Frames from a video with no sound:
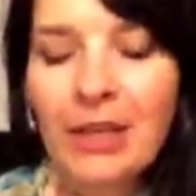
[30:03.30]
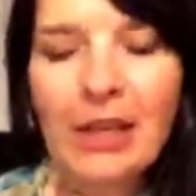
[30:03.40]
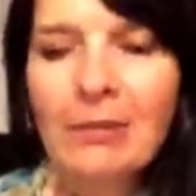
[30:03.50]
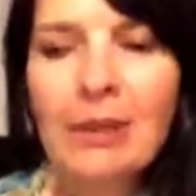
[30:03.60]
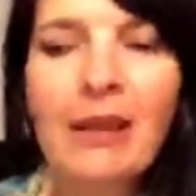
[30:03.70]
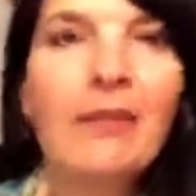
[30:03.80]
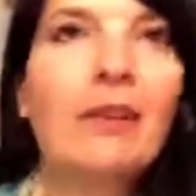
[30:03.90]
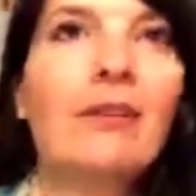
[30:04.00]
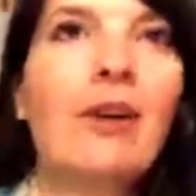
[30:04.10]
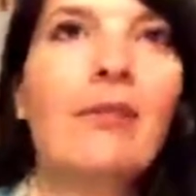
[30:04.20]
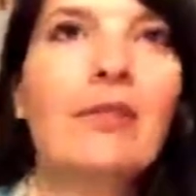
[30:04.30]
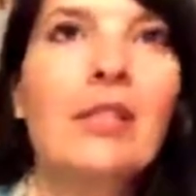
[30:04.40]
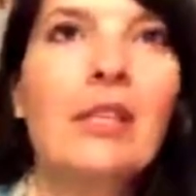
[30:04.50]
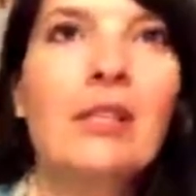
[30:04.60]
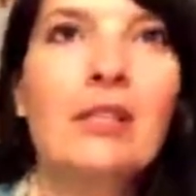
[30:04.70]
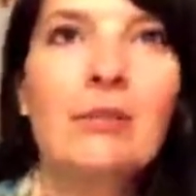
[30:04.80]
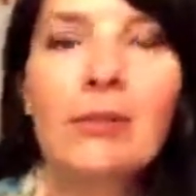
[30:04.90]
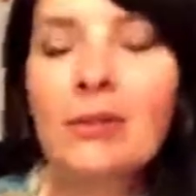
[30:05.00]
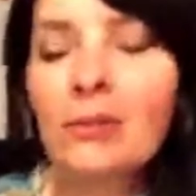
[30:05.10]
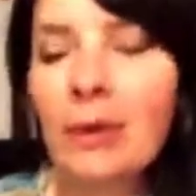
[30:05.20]
and I've been having conversations
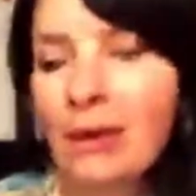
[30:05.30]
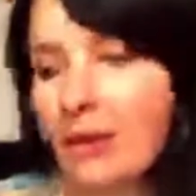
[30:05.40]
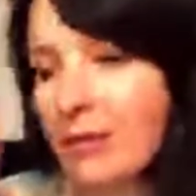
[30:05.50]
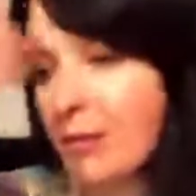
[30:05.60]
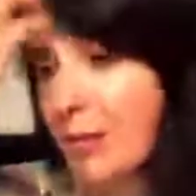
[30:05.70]
with my